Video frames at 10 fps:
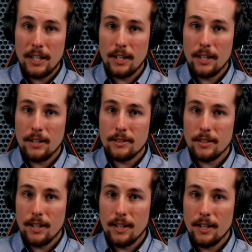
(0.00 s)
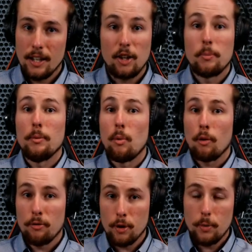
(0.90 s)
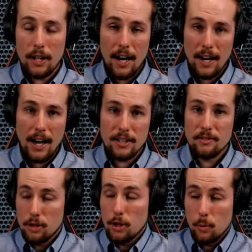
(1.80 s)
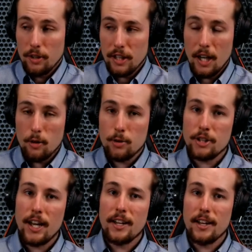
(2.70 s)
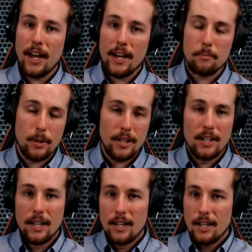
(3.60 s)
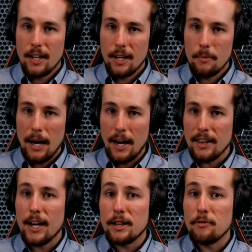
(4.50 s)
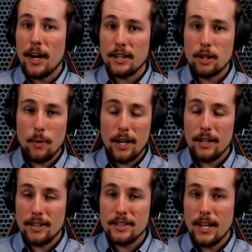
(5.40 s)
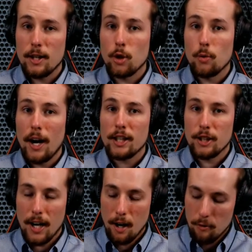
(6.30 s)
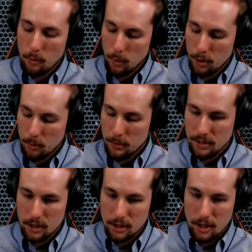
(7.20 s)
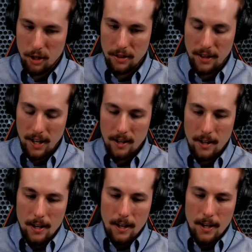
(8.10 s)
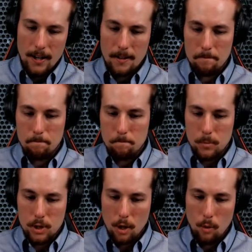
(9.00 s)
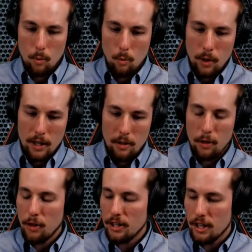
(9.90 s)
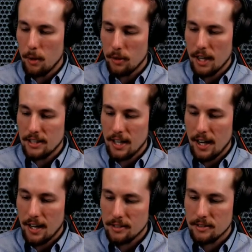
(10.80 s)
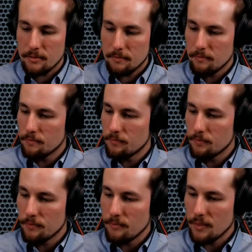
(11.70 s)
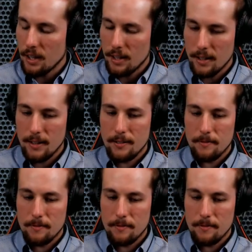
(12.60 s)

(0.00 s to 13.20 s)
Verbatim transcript: it uh, a little bit more fluid. I, I genuinely understand that, but um, I, I, like the fact that you at least had good rationale for your position on that. Um, so one other thing that I would like to ask uh,